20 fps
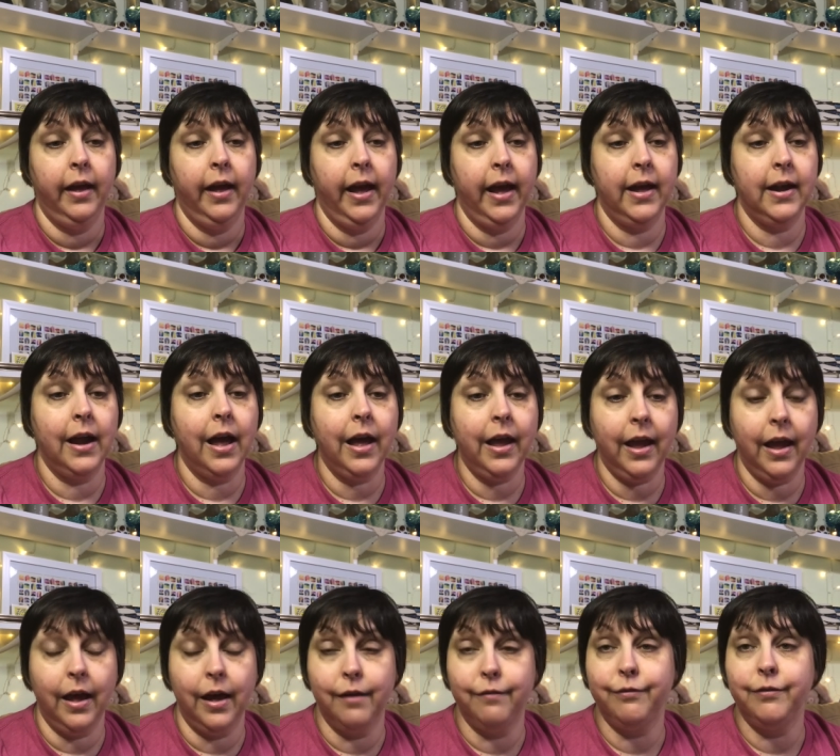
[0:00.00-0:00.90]
and I
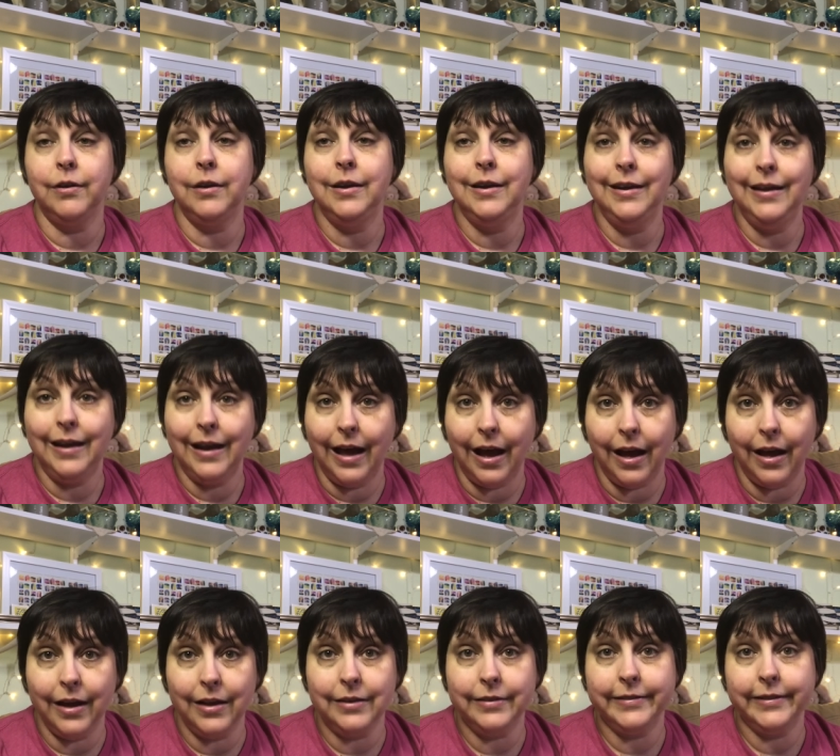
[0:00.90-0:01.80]
have
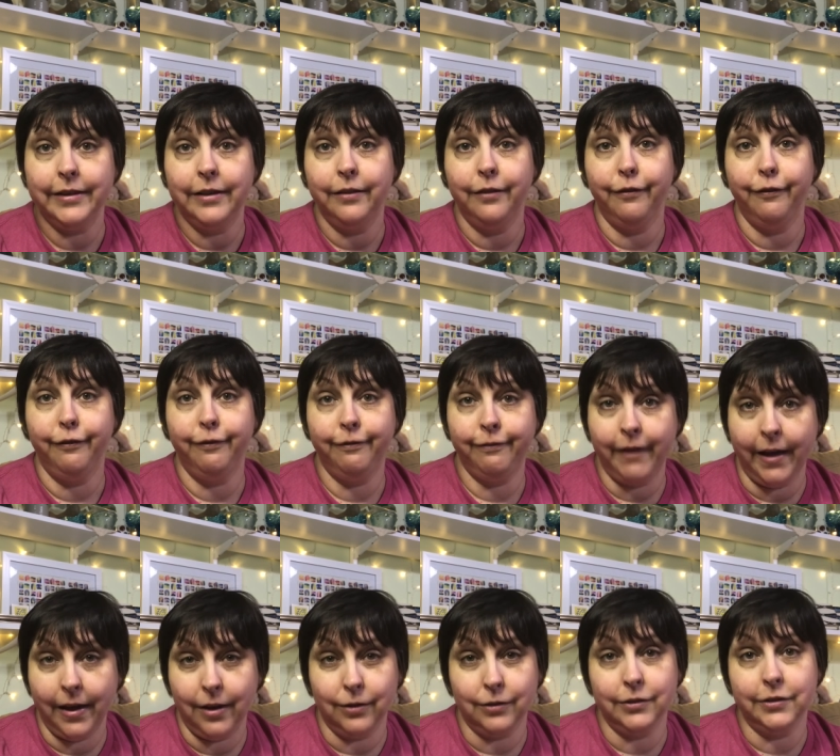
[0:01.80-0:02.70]
not
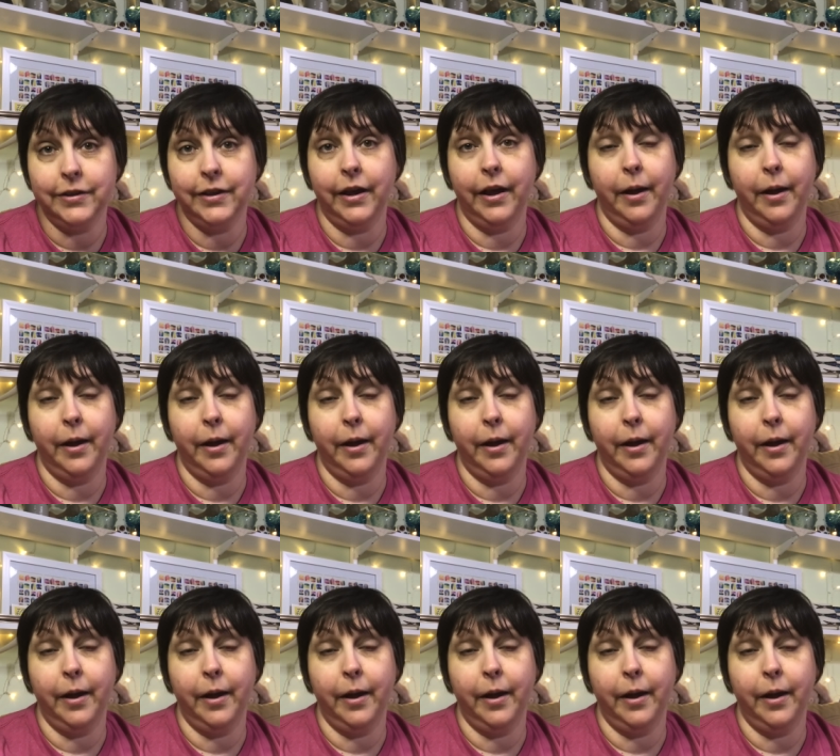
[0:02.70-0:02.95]
found